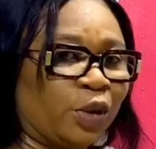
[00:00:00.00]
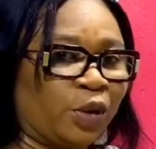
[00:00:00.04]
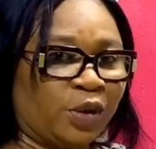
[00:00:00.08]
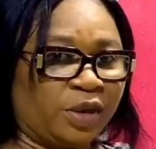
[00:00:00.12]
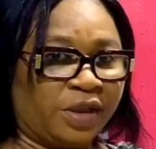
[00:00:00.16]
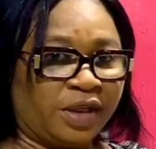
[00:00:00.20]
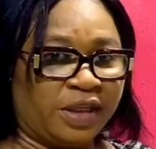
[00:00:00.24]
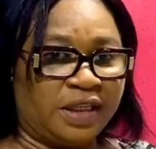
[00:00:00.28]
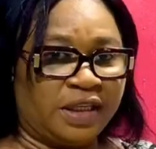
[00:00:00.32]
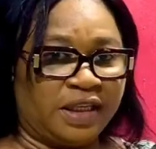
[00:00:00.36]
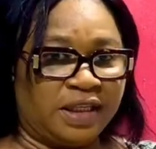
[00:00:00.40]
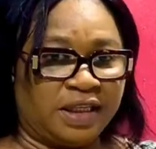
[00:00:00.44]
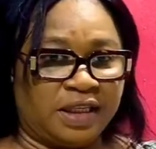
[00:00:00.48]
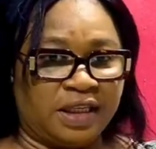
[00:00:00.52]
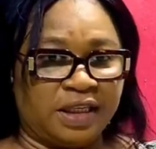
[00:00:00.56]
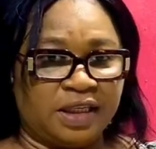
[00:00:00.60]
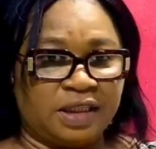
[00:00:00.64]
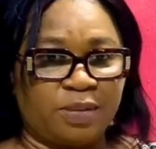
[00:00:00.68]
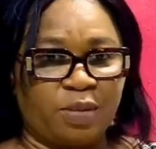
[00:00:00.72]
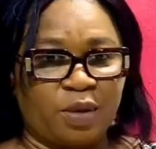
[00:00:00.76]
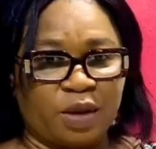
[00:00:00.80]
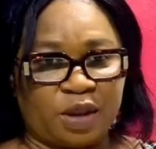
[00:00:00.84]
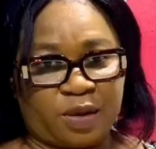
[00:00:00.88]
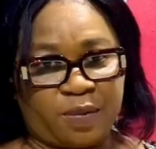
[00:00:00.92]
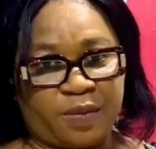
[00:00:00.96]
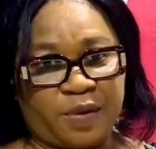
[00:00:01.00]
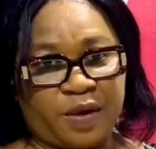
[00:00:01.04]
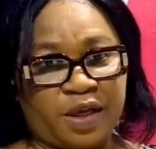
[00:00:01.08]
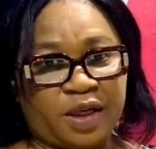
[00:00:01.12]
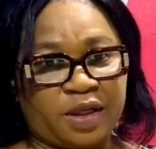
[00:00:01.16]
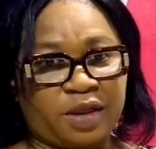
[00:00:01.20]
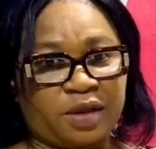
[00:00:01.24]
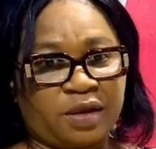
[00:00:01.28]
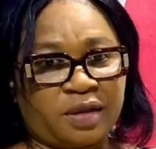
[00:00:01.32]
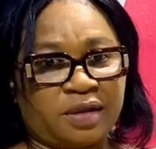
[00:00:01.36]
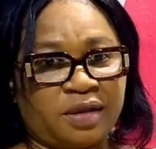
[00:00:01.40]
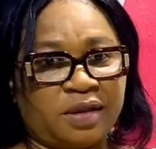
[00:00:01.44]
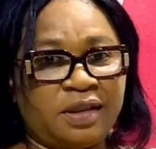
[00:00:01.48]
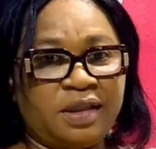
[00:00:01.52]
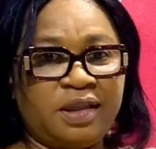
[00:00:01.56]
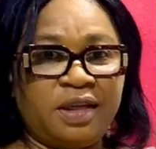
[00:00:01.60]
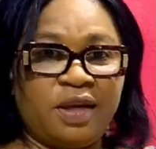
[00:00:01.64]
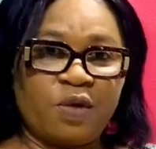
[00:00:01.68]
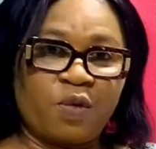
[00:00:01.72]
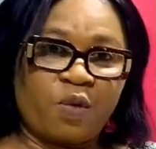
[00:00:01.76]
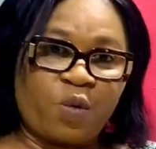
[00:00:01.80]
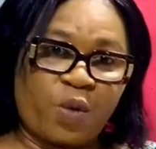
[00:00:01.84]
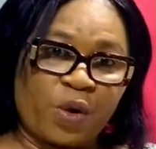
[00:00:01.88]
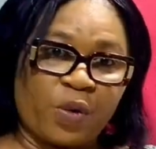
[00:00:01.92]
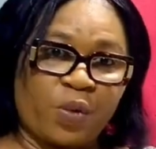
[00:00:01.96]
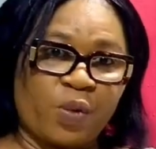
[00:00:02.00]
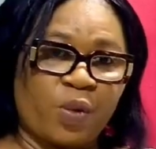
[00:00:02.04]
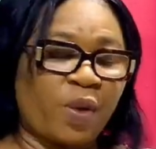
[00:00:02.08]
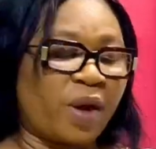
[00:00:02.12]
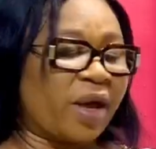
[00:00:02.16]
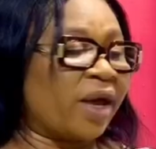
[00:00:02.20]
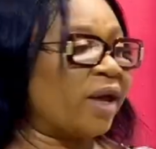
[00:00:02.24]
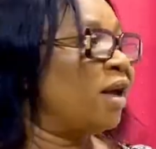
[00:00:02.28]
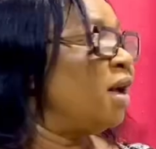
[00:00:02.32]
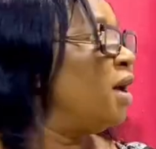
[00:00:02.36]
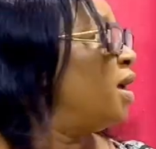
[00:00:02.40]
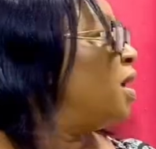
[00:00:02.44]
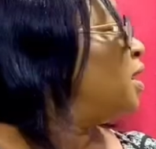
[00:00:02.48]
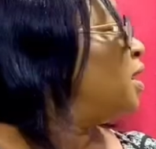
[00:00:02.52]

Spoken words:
to 3 digit multiplication in a quick way.